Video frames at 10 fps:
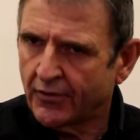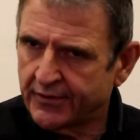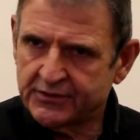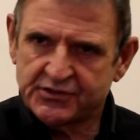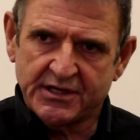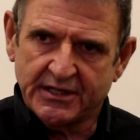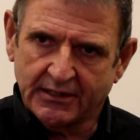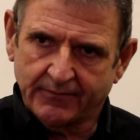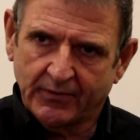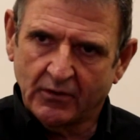honors
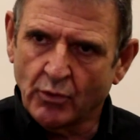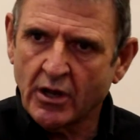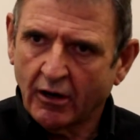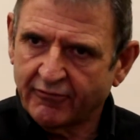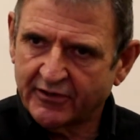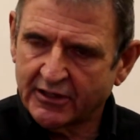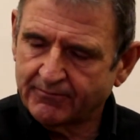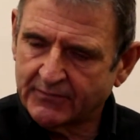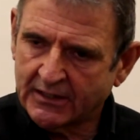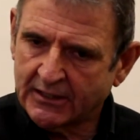year, we offer
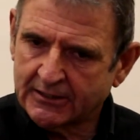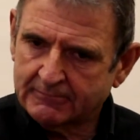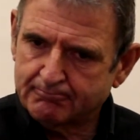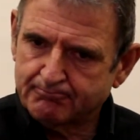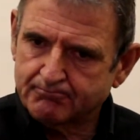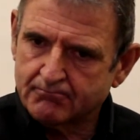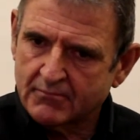an